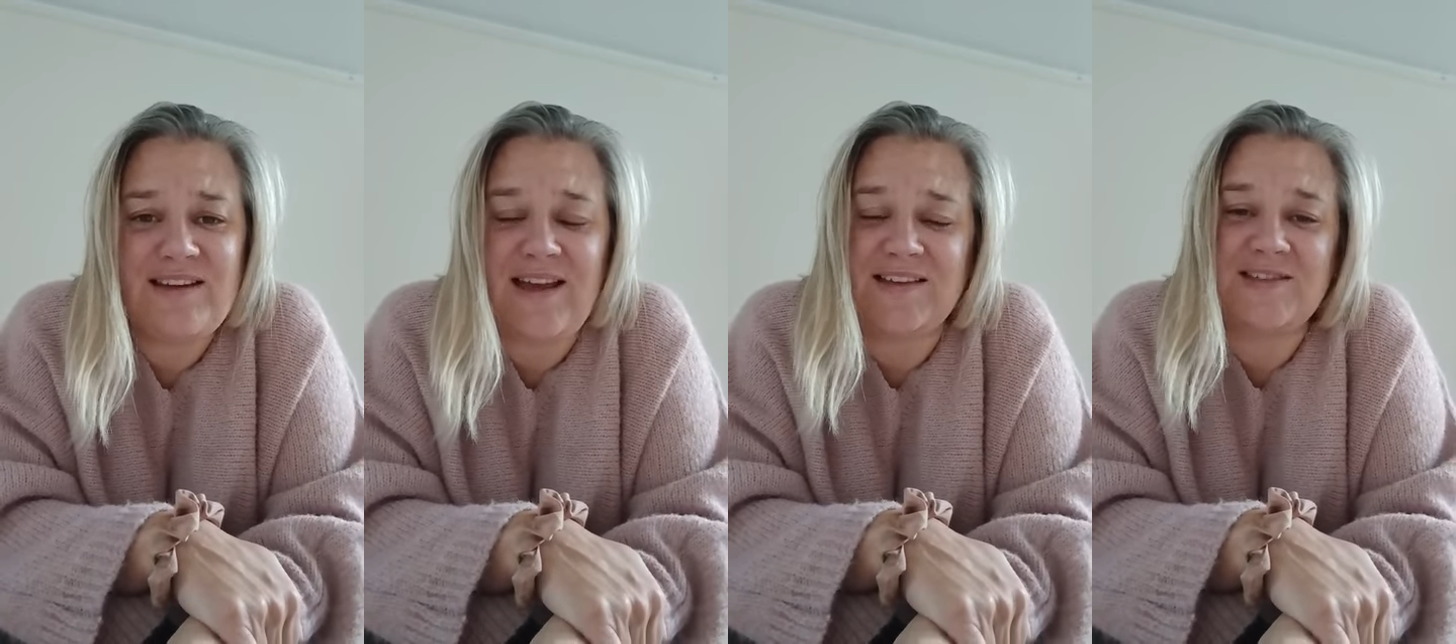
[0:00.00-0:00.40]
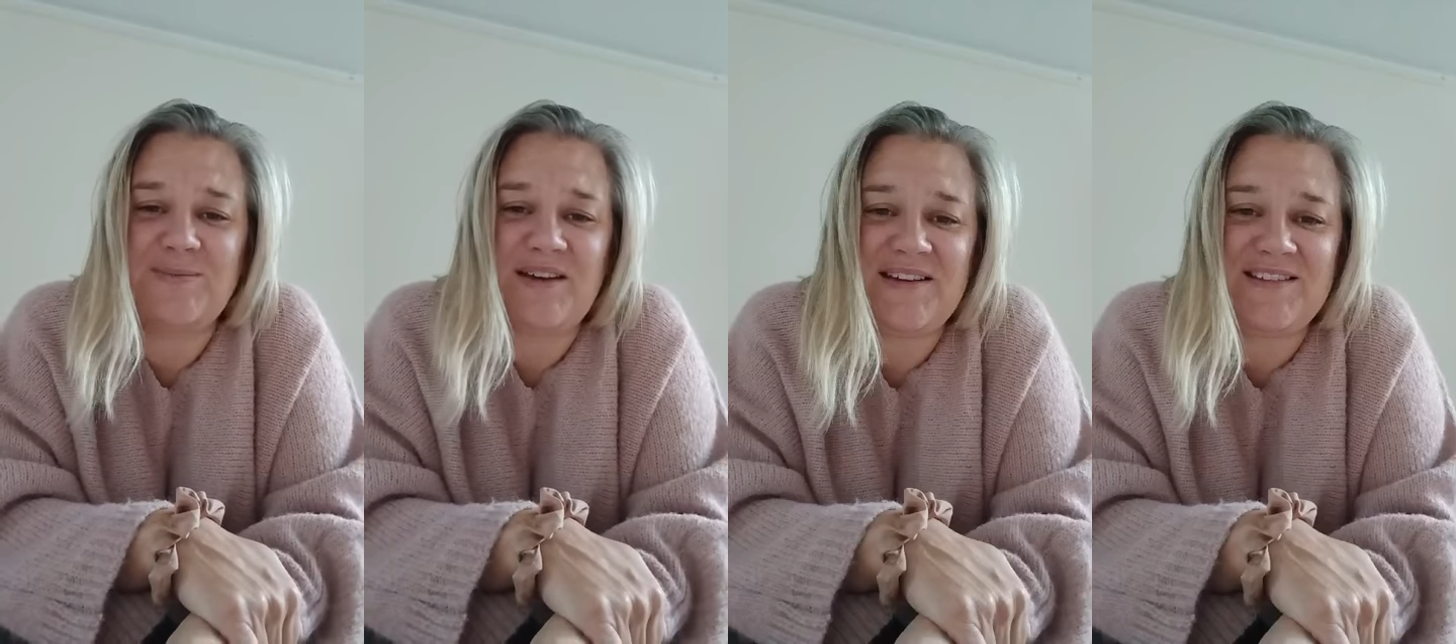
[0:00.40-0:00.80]

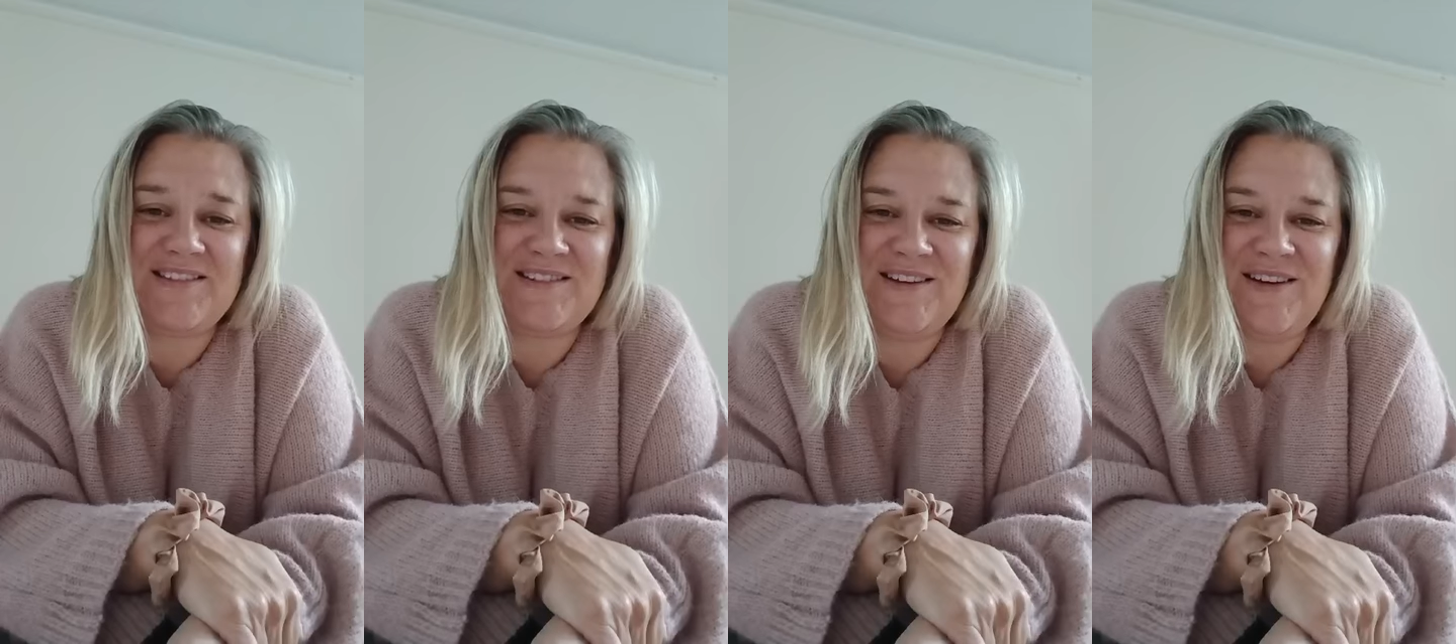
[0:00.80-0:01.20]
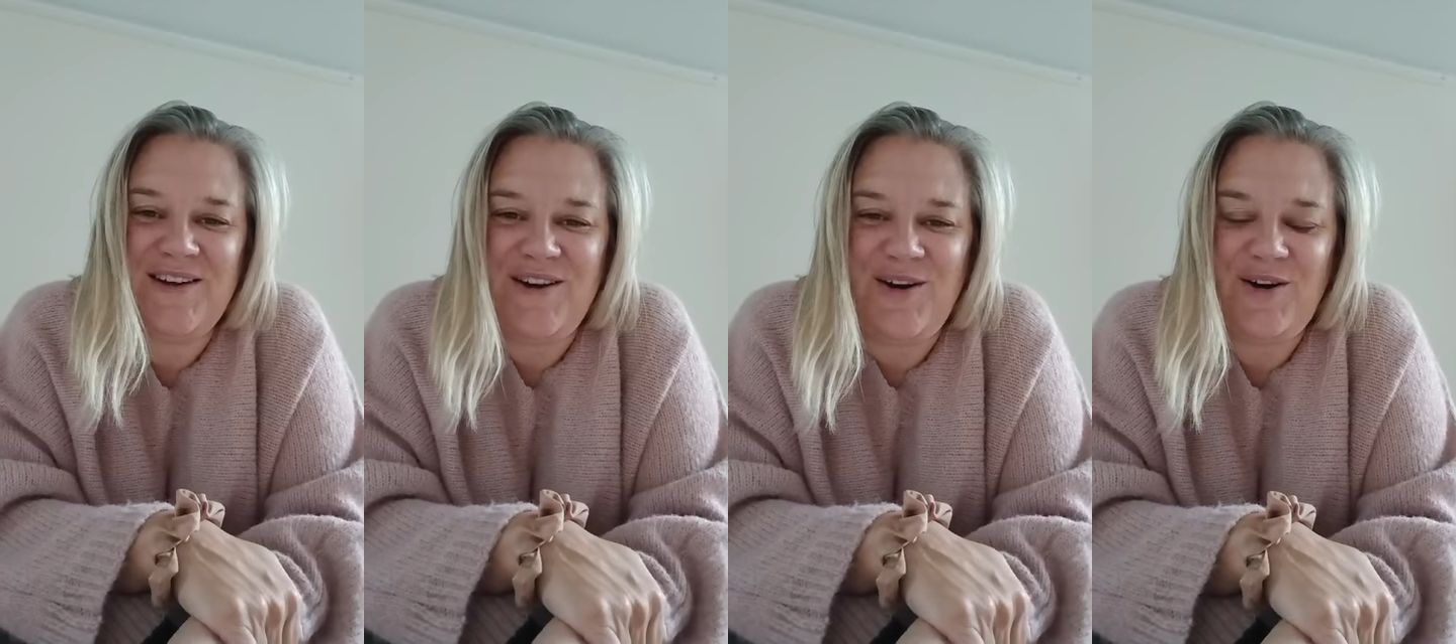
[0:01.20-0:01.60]
aspect
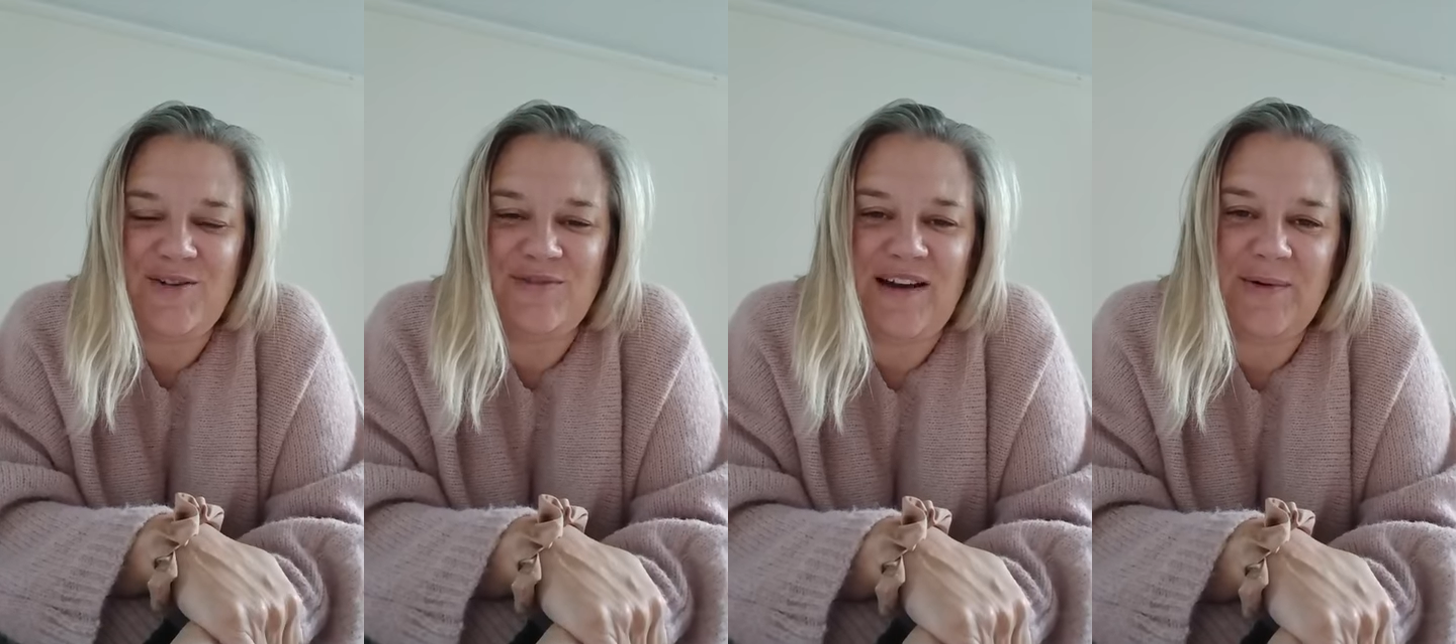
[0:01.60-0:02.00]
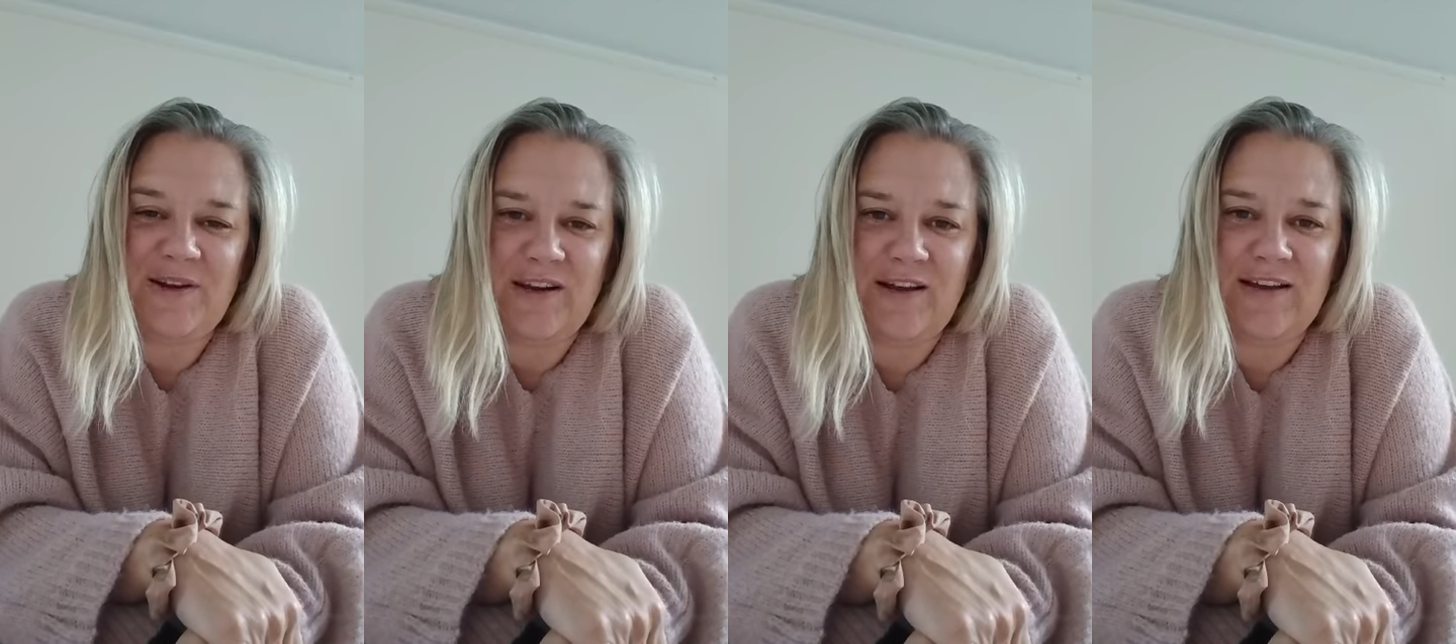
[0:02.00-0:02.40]
of our
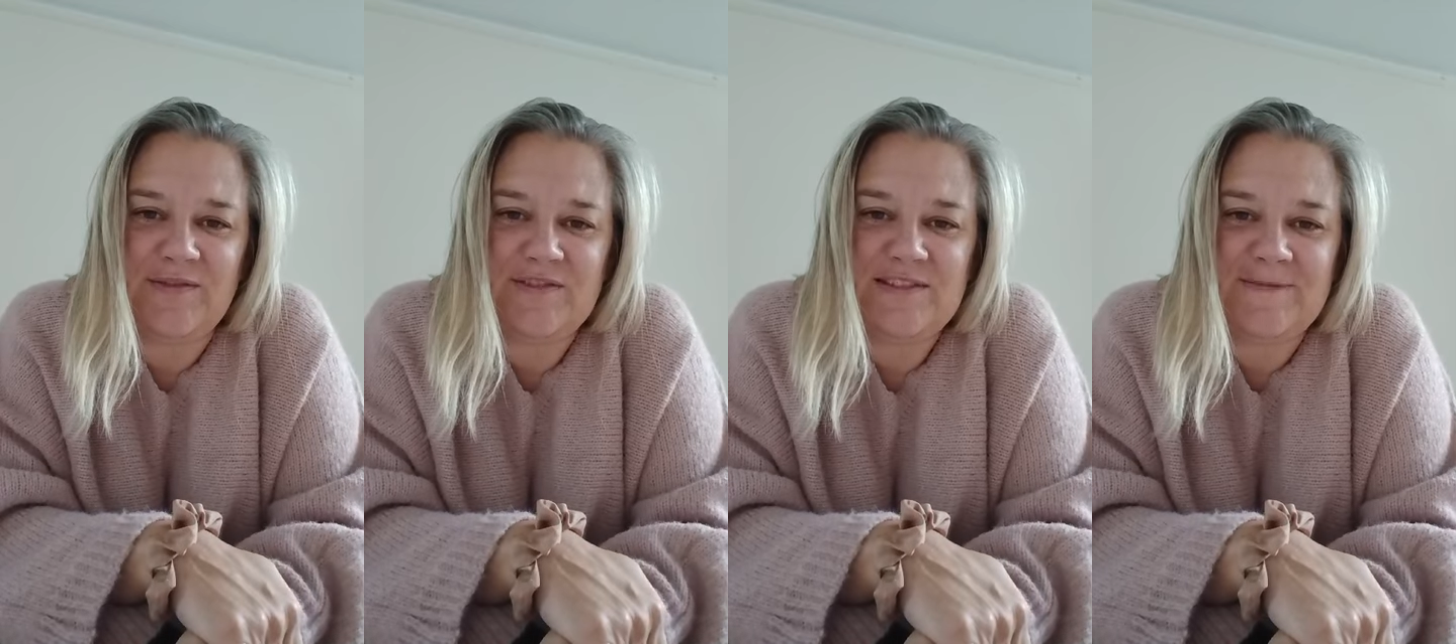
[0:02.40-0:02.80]
lives.